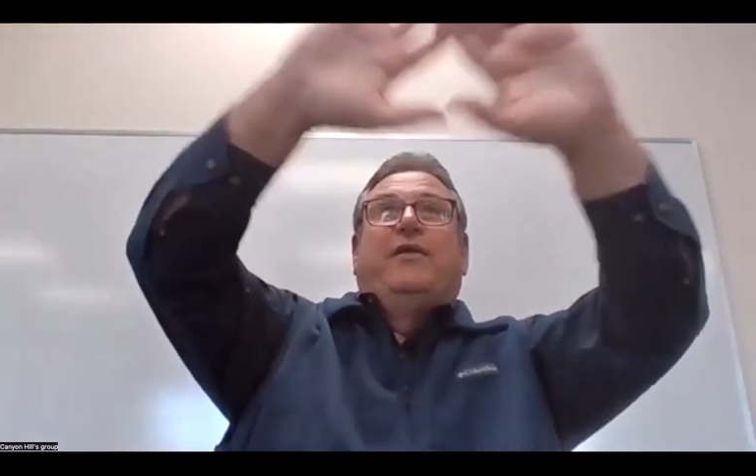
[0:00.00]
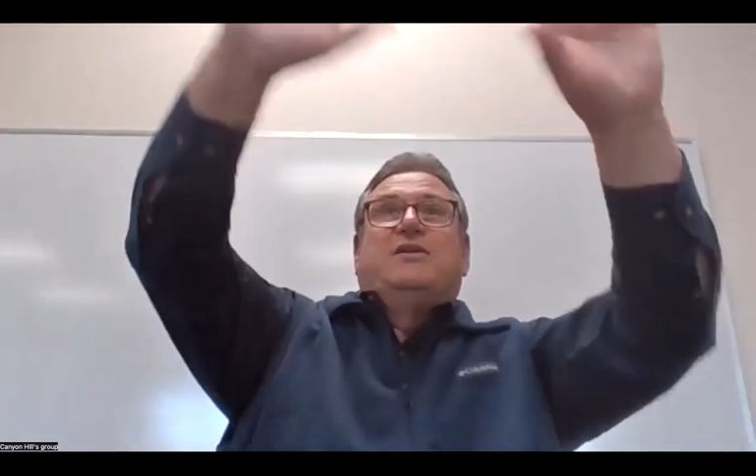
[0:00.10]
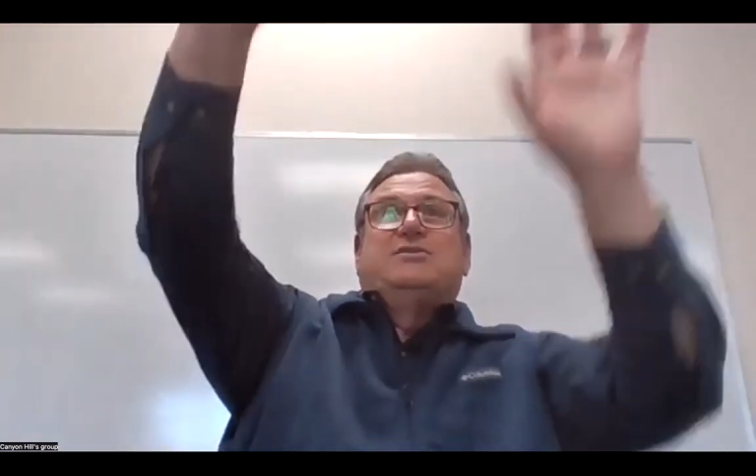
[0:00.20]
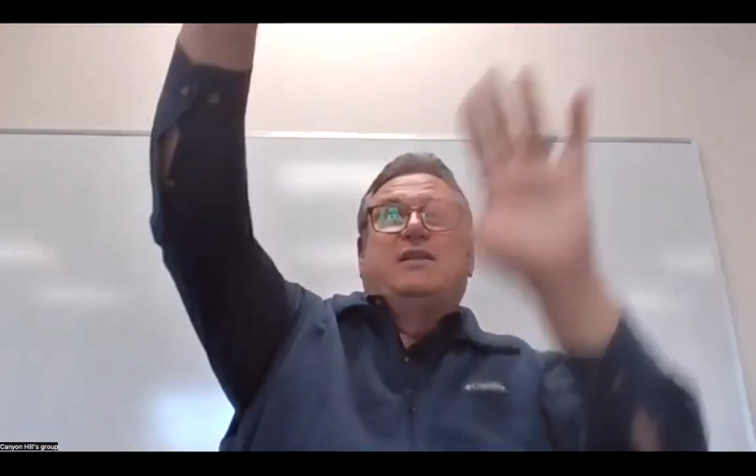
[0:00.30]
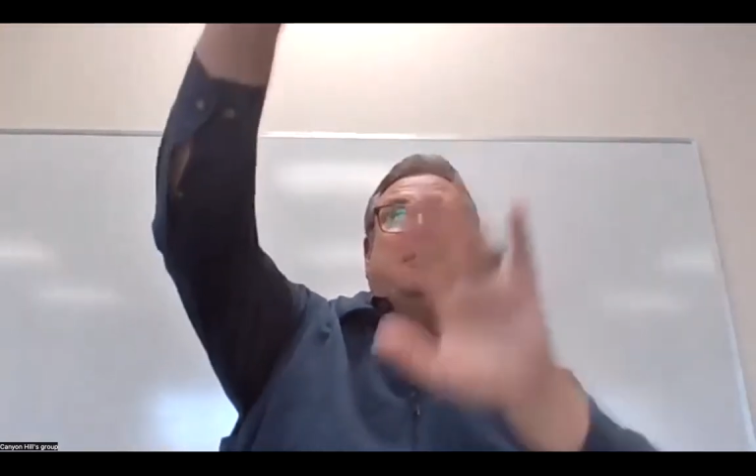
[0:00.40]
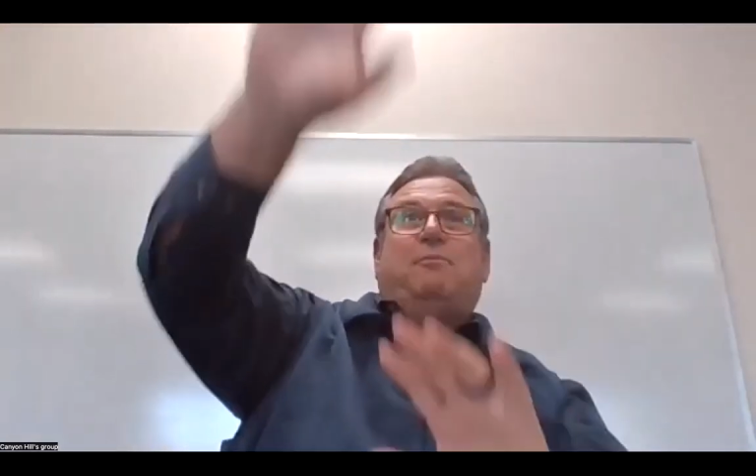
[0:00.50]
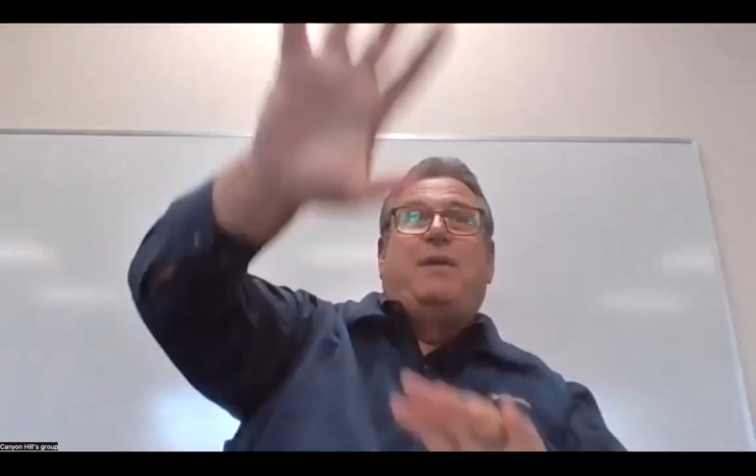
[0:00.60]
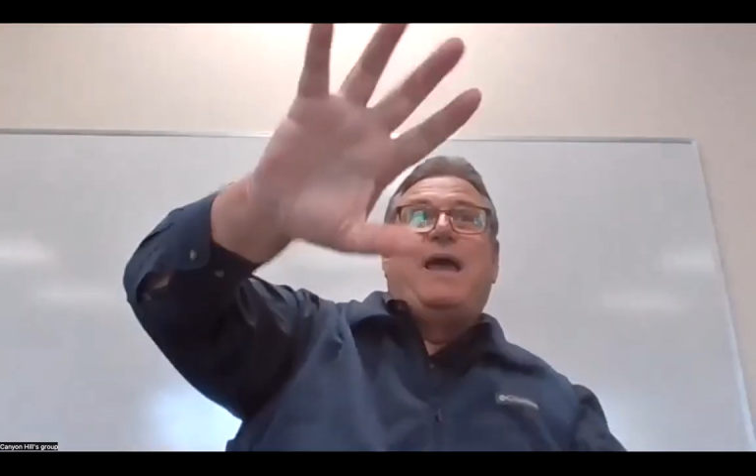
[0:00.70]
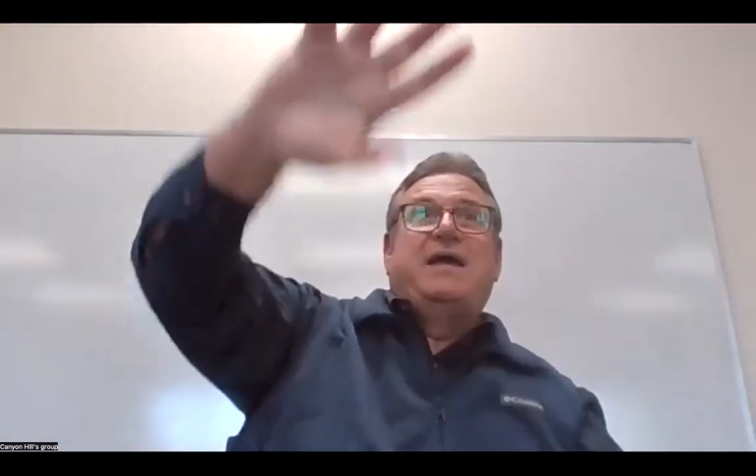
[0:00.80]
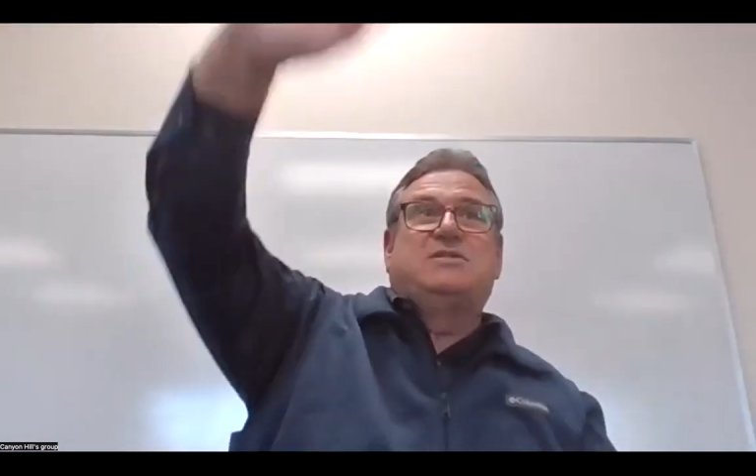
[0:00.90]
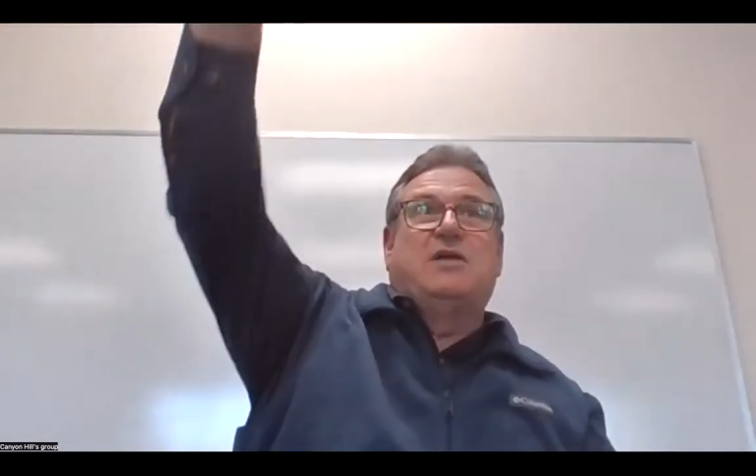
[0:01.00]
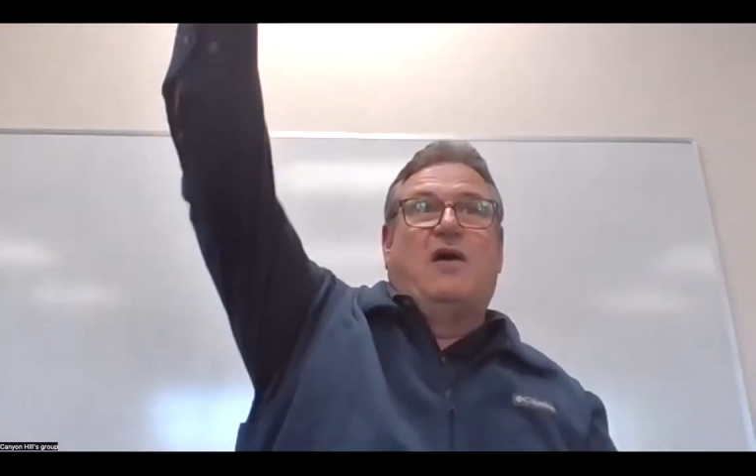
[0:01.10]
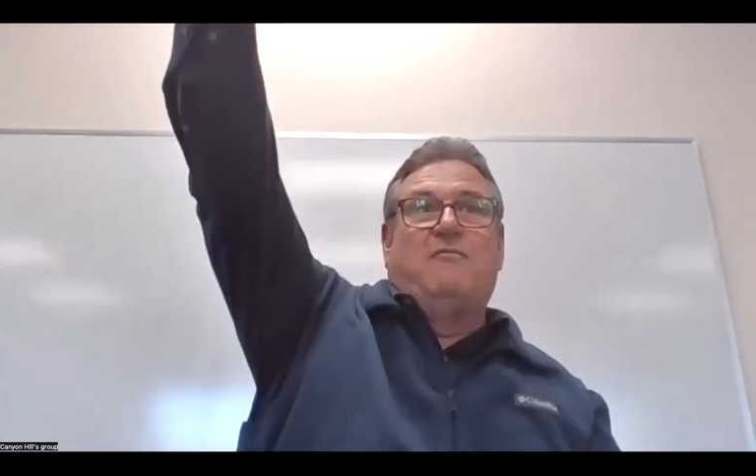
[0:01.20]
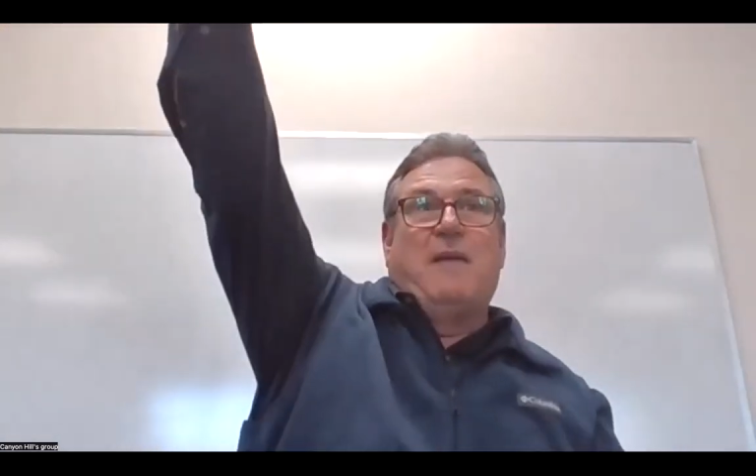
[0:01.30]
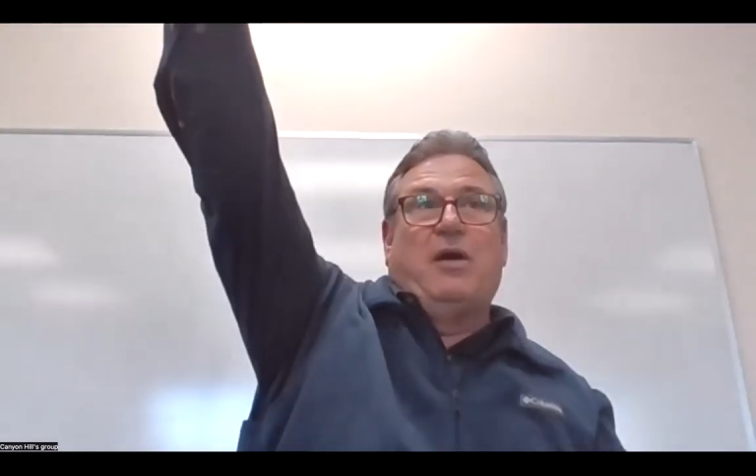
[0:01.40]
that is at the base
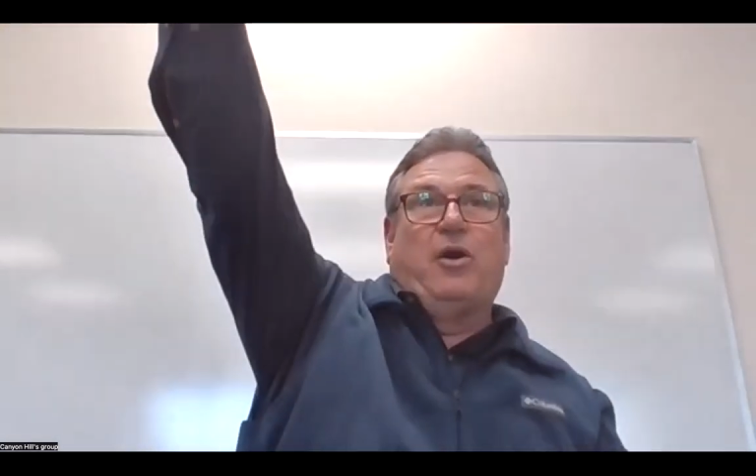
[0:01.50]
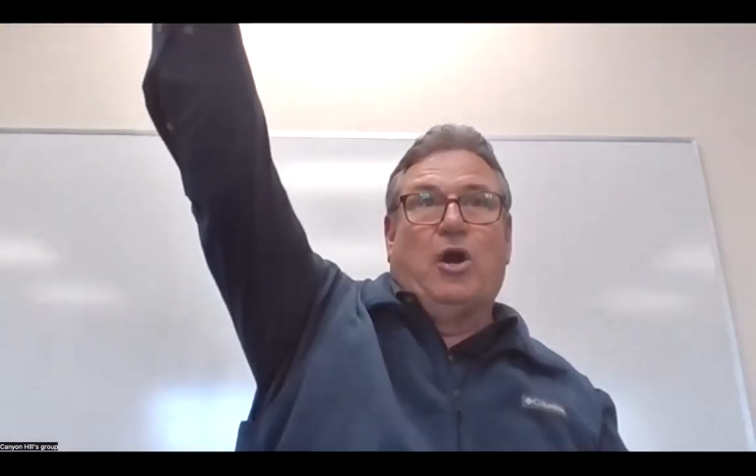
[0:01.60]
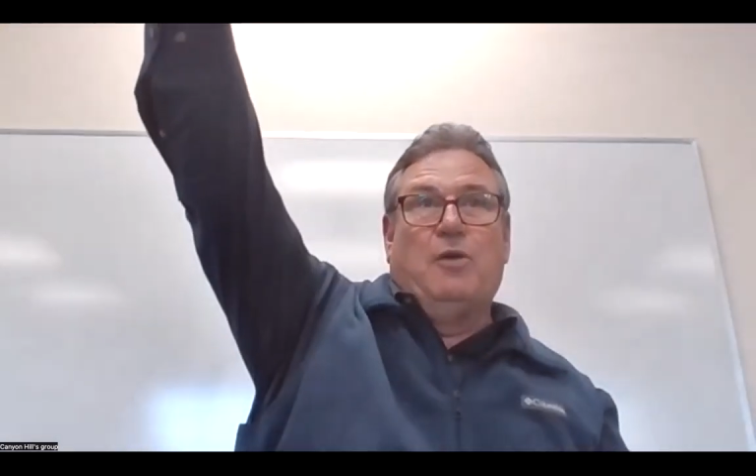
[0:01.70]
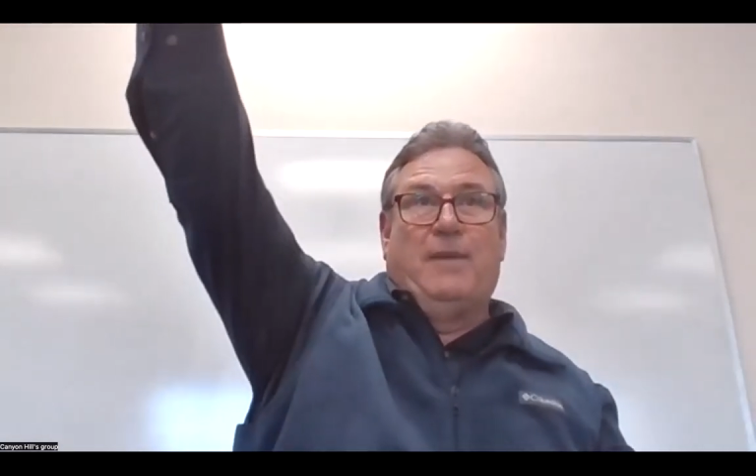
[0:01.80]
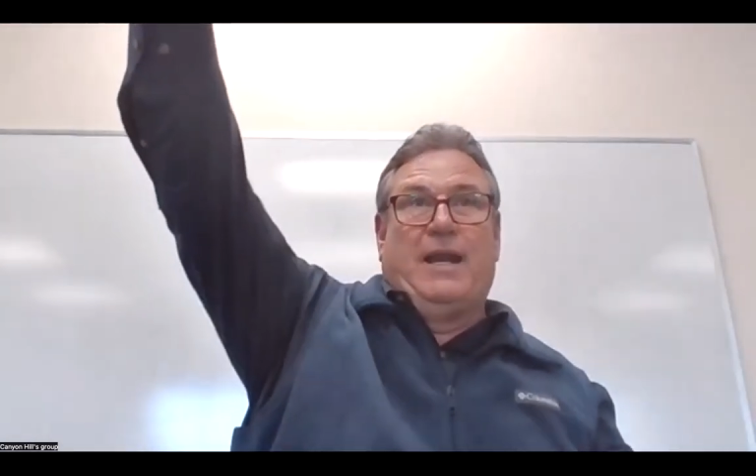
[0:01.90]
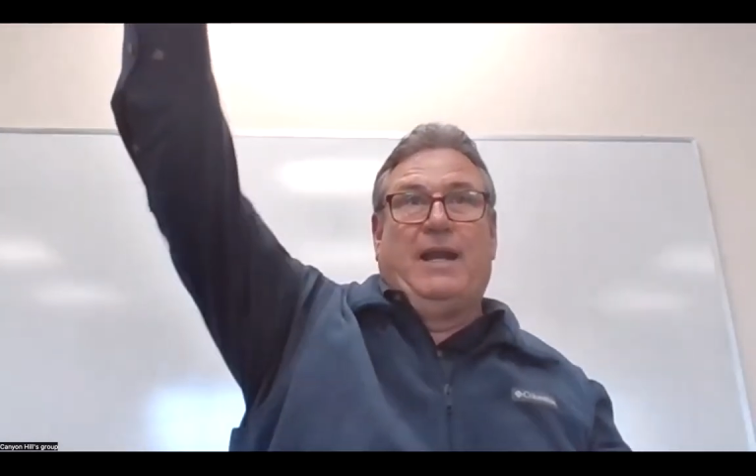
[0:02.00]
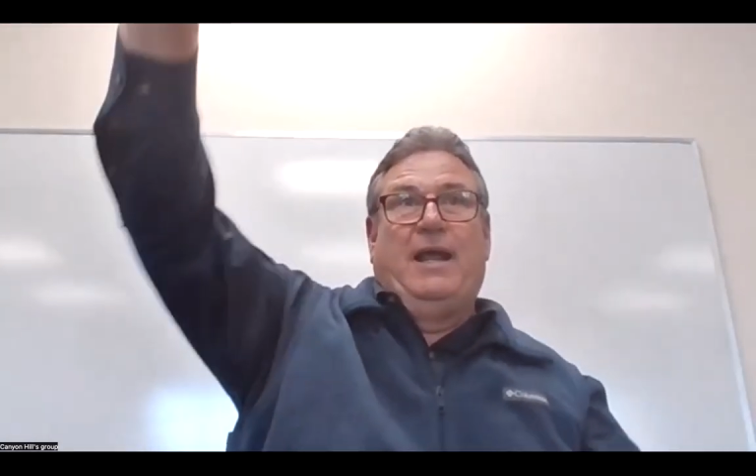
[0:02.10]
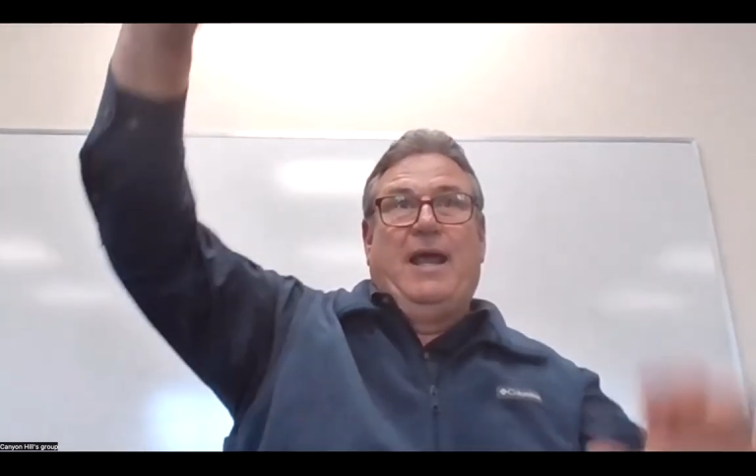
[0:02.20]
of Mount Hermon.